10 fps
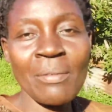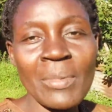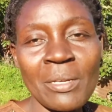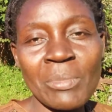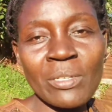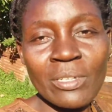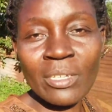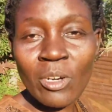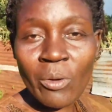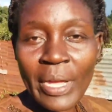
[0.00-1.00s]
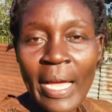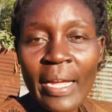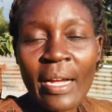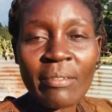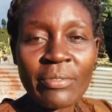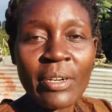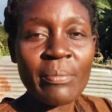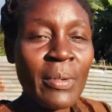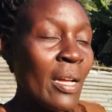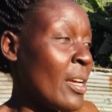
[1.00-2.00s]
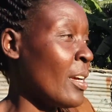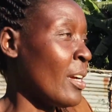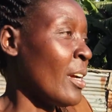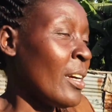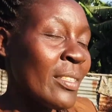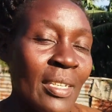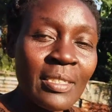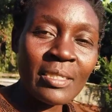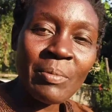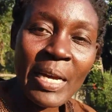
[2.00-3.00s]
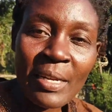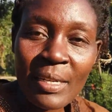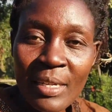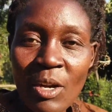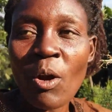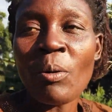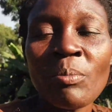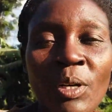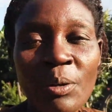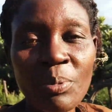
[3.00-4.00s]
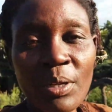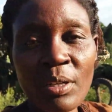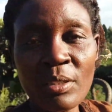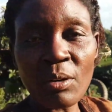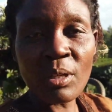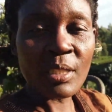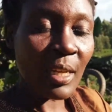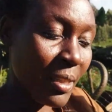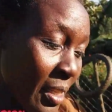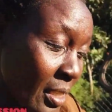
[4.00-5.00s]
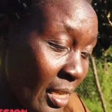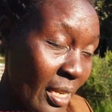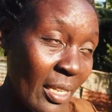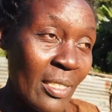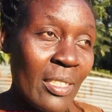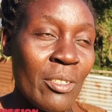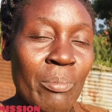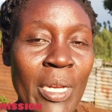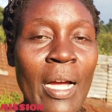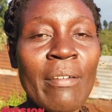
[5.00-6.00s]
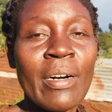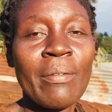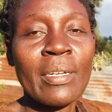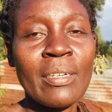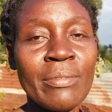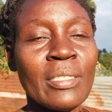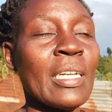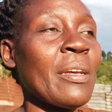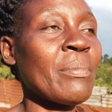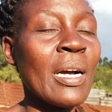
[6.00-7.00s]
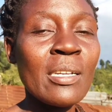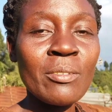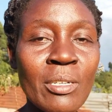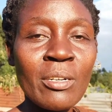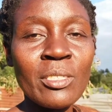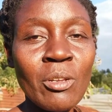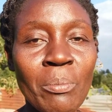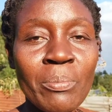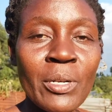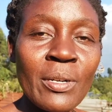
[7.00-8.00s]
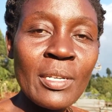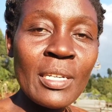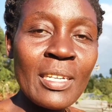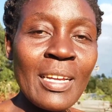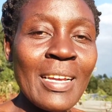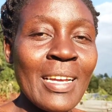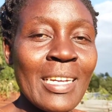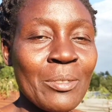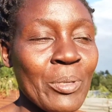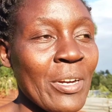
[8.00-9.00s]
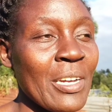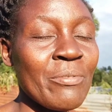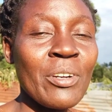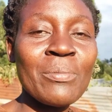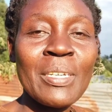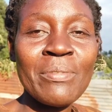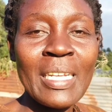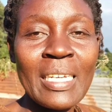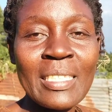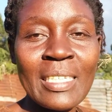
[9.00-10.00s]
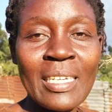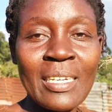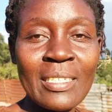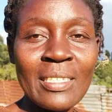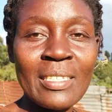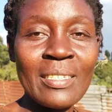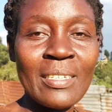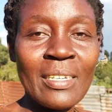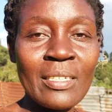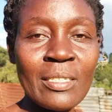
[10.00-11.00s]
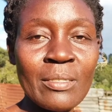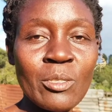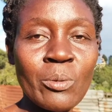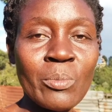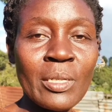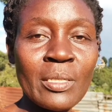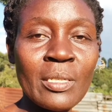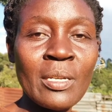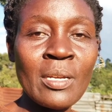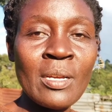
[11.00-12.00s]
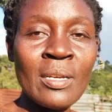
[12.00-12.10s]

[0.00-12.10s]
there maybe you don't know where i come from this is my really home hope you continue watching until the end you may have a wonderful time as we continue exploring exploring from the village here thank you so much